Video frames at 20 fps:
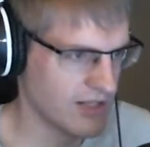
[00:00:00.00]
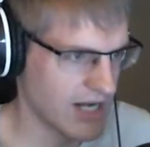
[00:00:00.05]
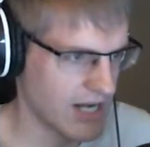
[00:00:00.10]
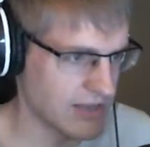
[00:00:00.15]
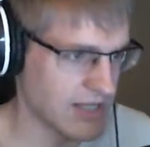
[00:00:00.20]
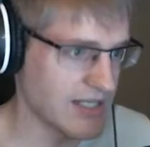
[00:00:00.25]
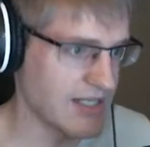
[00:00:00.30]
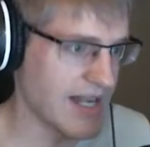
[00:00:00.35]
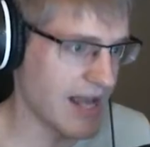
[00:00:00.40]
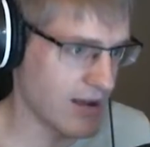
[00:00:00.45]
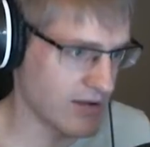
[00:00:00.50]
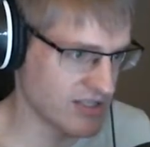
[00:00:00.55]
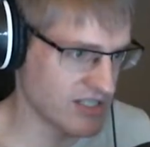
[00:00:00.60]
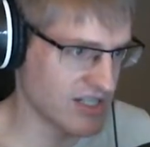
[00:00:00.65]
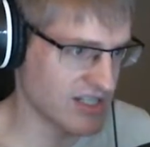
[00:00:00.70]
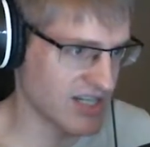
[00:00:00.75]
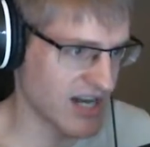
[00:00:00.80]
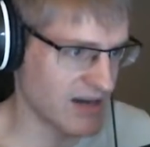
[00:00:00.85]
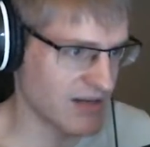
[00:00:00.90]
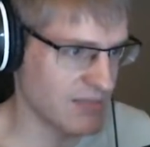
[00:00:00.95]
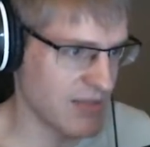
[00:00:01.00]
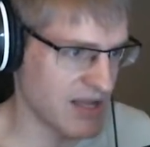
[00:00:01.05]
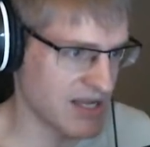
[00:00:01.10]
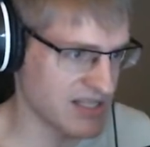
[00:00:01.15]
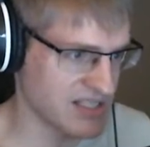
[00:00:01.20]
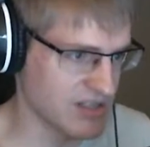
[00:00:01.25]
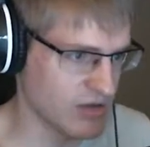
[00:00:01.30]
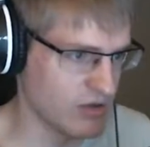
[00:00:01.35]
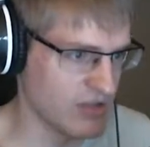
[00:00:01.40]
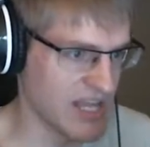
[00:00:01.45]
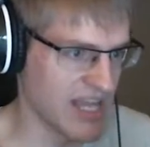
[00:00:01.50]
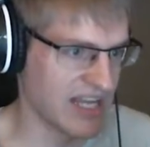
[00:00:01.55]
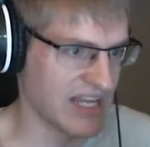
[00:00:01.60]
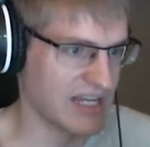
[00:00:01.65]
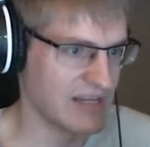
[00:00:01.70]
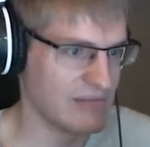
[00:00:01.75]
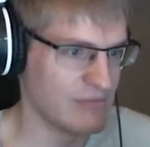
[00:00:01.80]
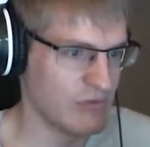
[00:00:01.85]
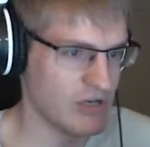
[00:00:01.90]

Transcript: I think now is a good time to make a soul link.